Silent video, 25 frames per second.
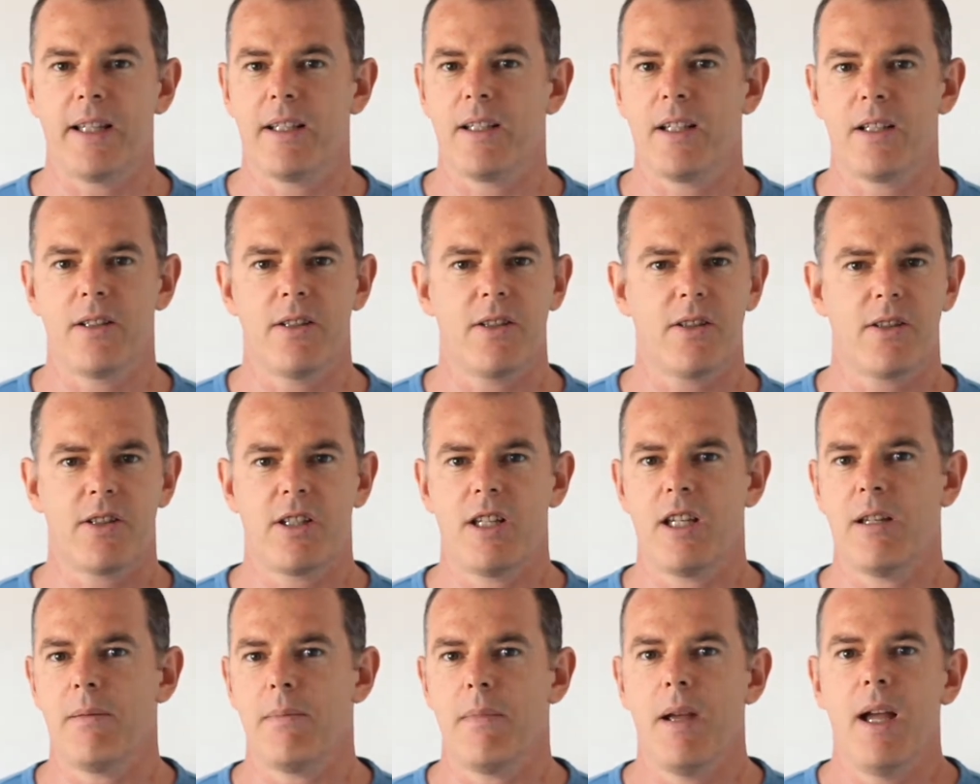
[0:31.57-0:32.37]
There doesn't
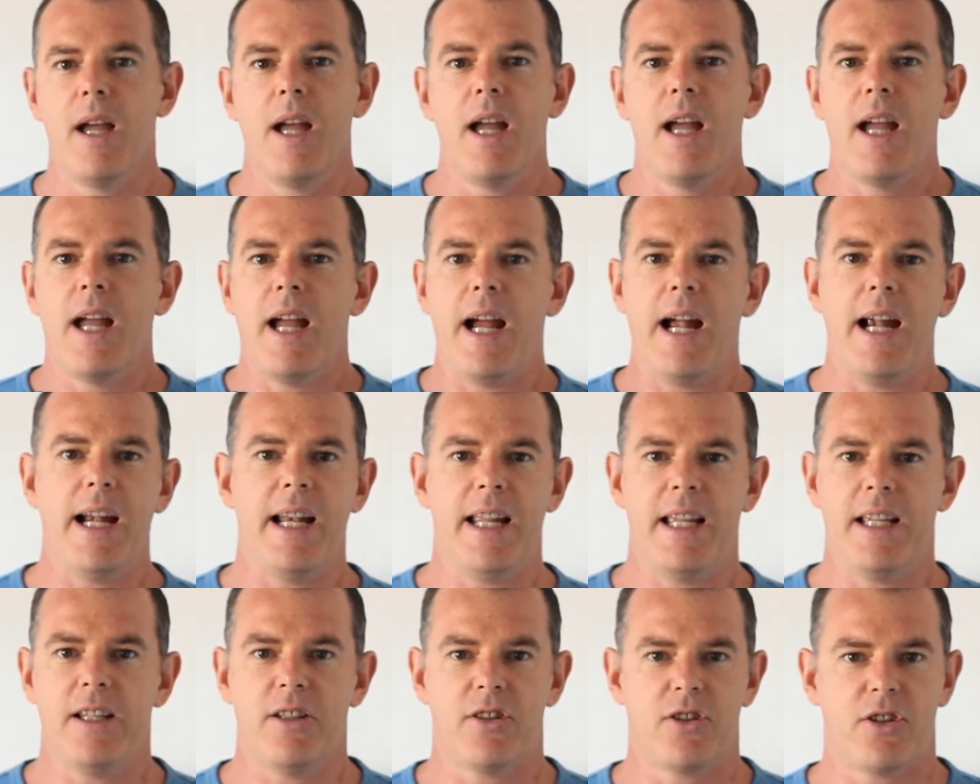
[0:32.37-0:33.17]
seem
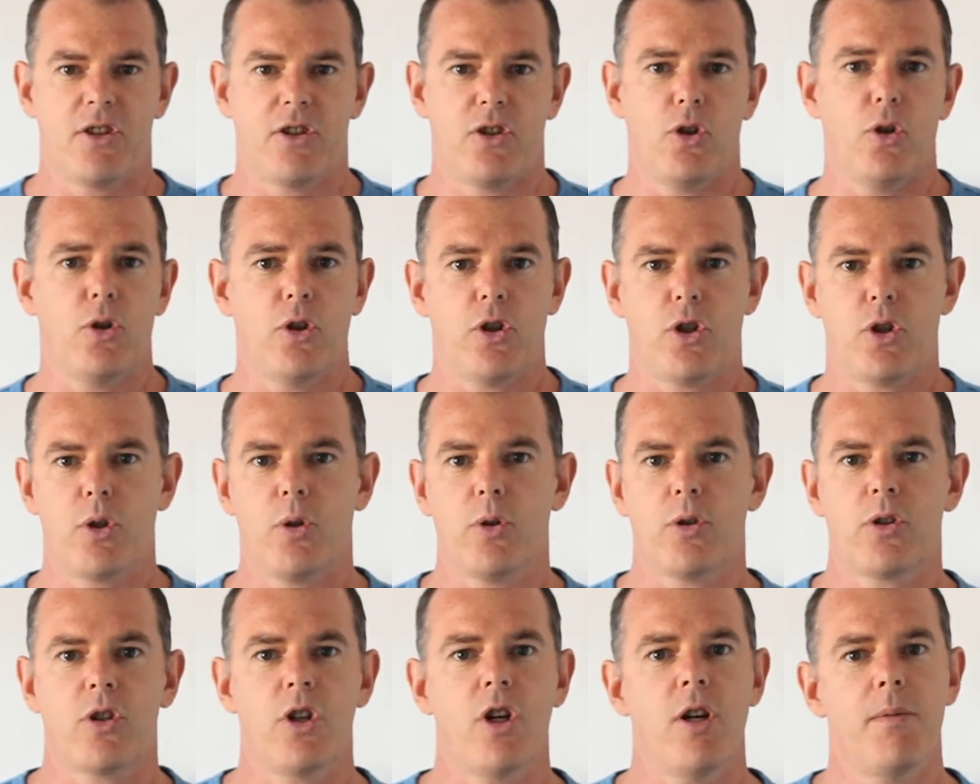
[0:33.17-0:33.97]
any
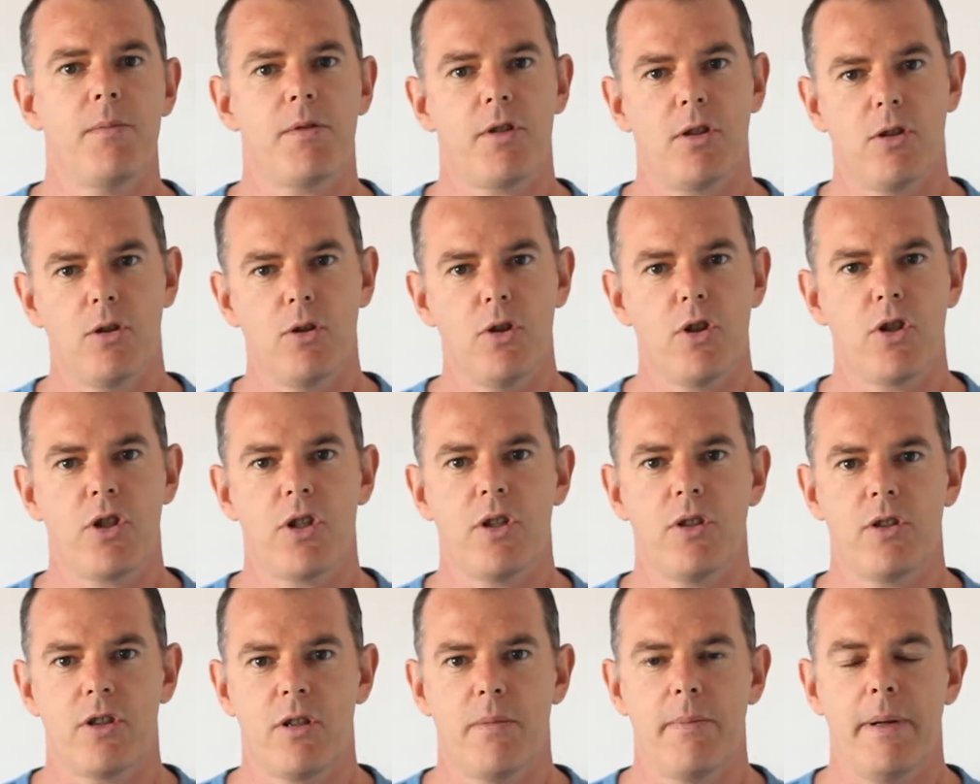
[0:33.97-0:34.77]
short-term
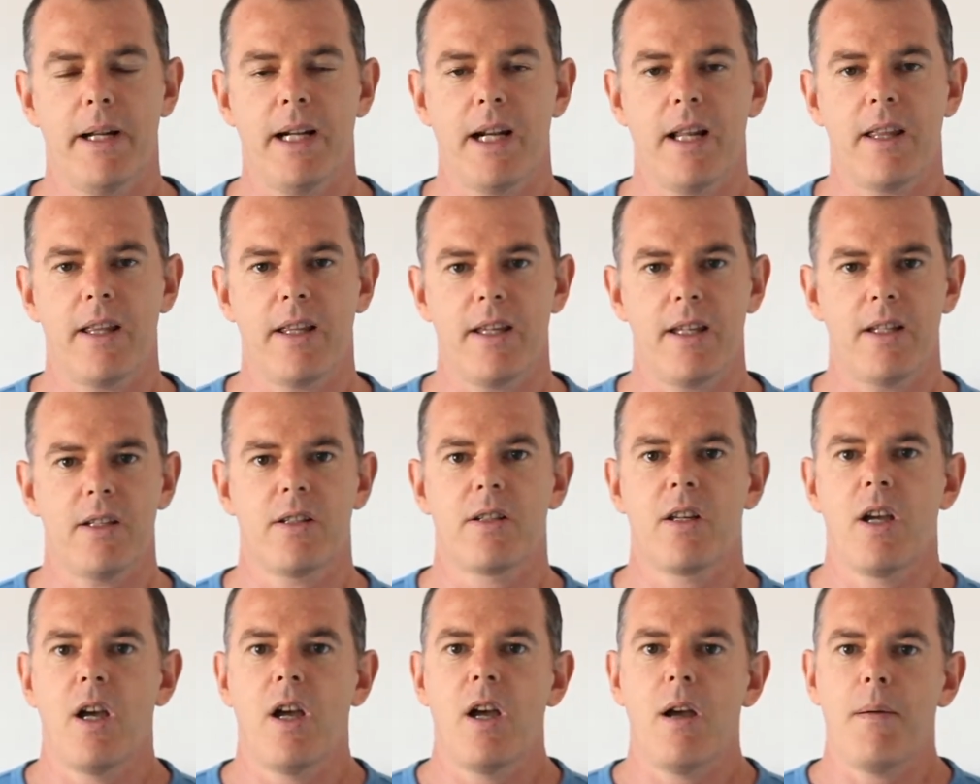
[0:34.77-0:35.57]
solution to many of
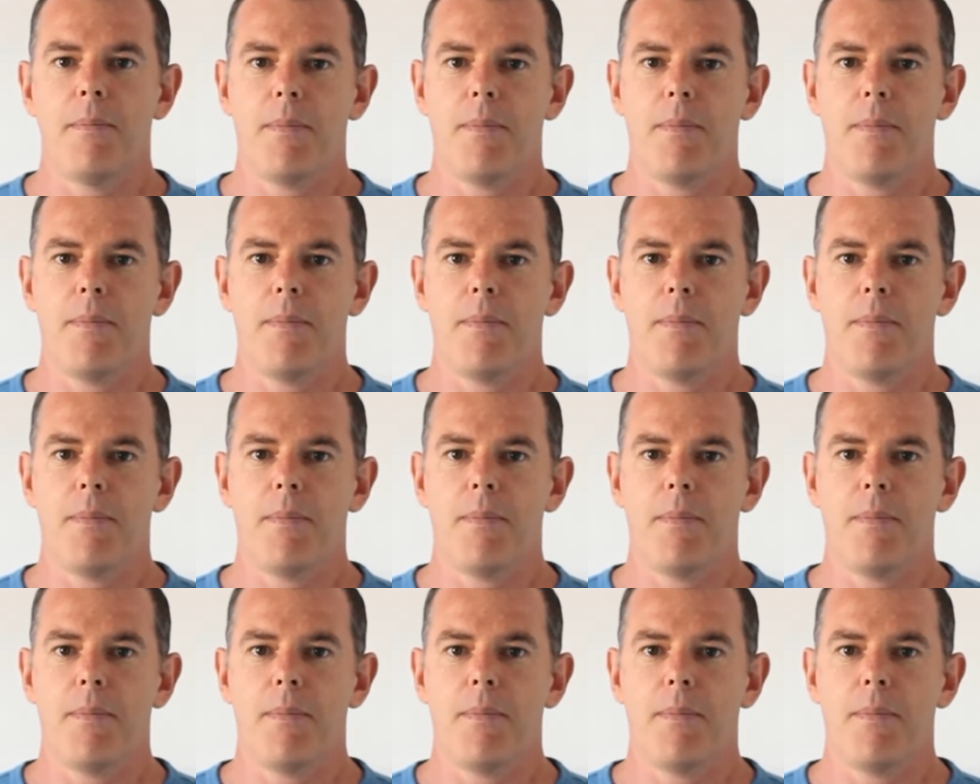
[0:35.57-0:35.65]
these